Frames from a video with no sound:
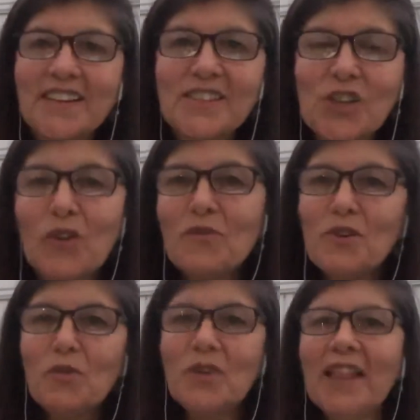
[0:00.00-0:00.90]
So if
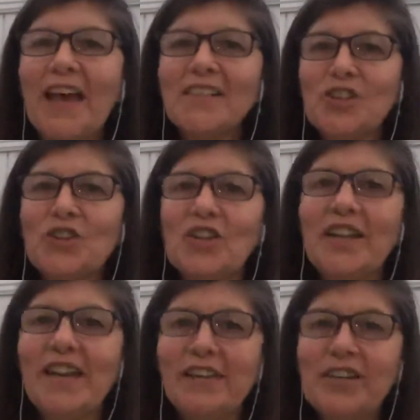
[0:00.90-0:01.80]
you would like to
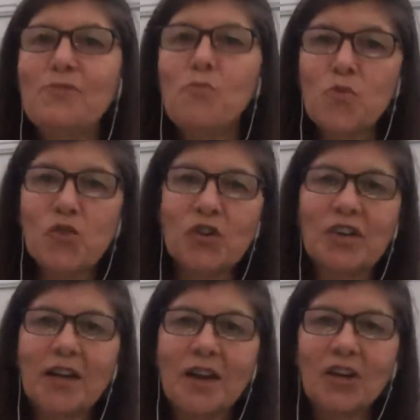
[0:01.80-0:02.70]
learn
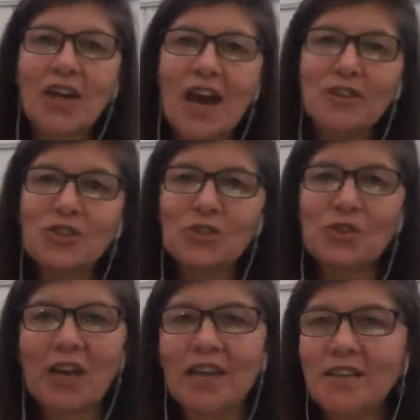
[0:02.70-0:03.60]
more on how to
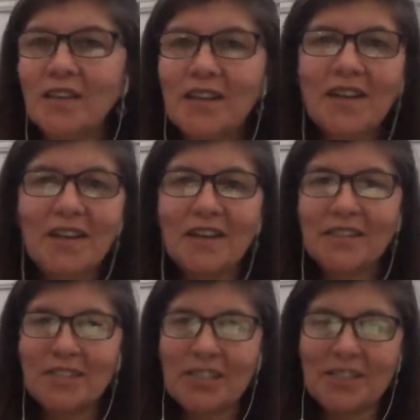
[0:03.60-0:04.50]
trade,
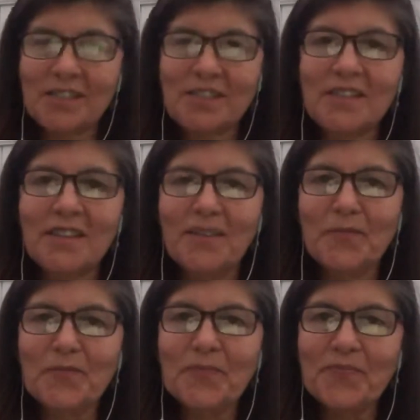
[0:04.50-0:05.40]
just
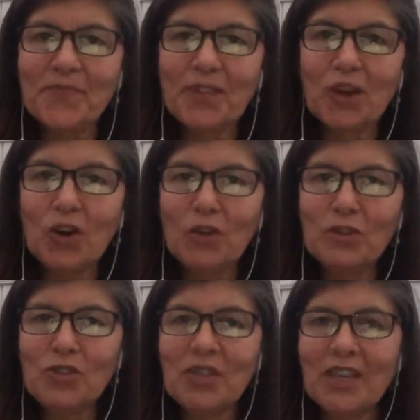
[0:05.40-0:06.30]
go
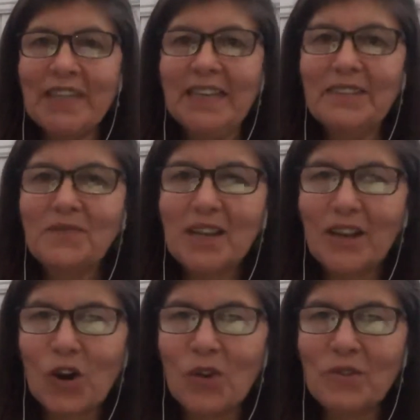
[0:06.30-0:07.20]
to the link
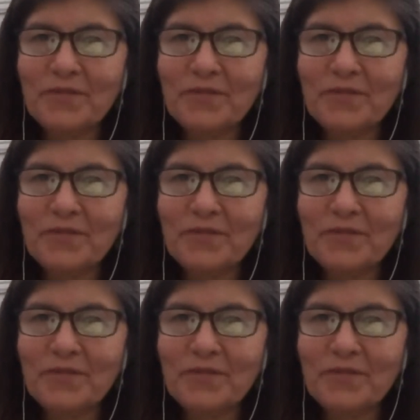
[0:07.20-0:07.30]
below